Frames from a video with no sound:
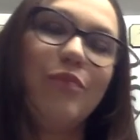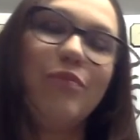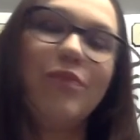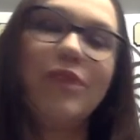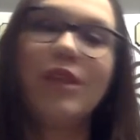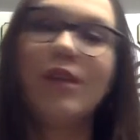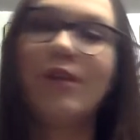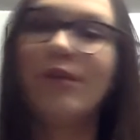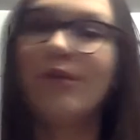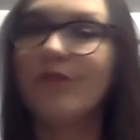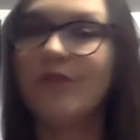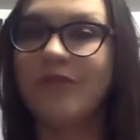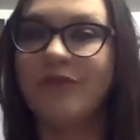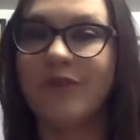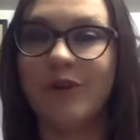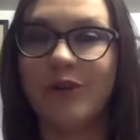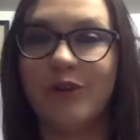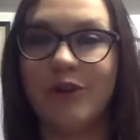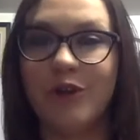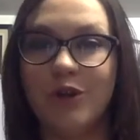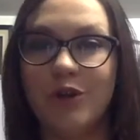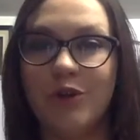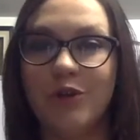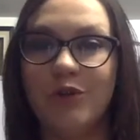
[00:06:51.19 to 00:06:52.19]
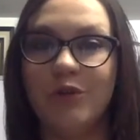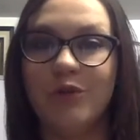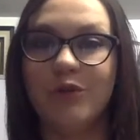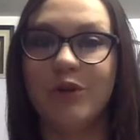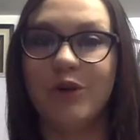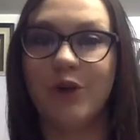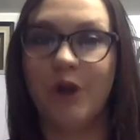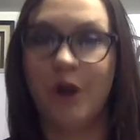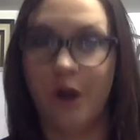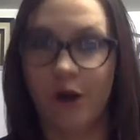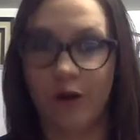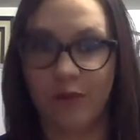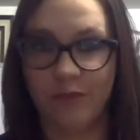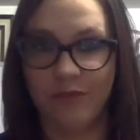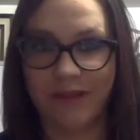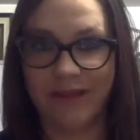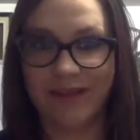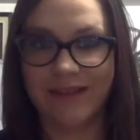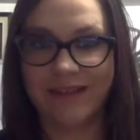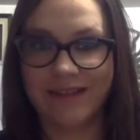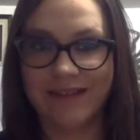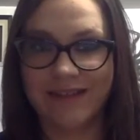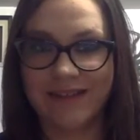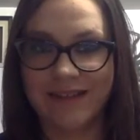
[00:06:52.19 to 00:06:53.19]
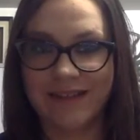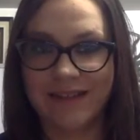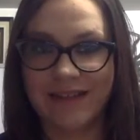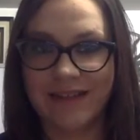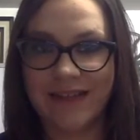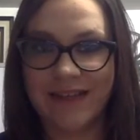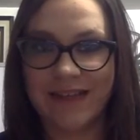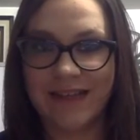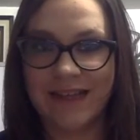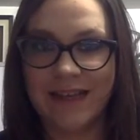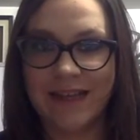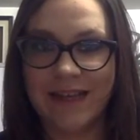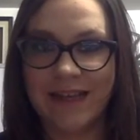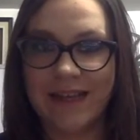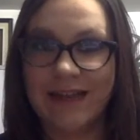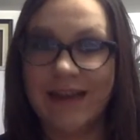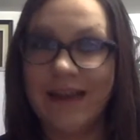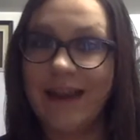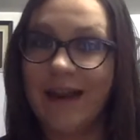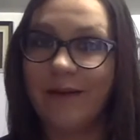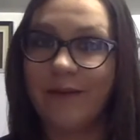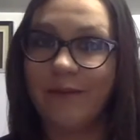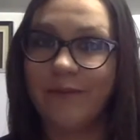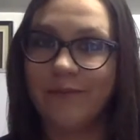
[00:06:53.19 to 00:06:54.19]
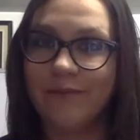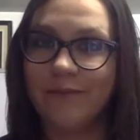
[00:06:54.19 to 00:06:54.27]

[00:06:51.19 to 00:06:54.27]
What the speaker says: beautiful new carpet. Now,